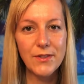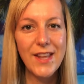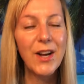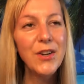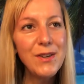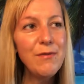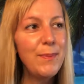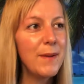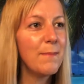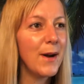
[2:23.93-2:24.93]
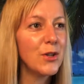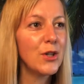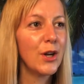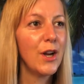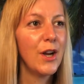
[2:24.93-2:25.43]
They couldn't have been
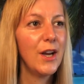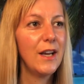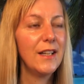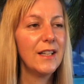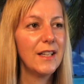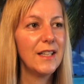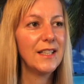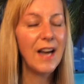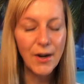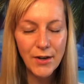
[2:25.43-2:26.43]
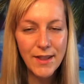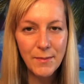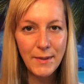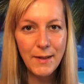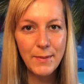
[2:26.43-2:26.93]
much younger
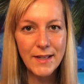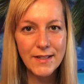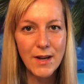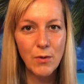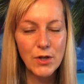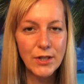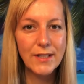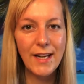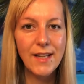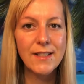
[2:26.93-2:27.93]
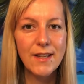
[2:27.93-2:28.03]
than me because they were just kids.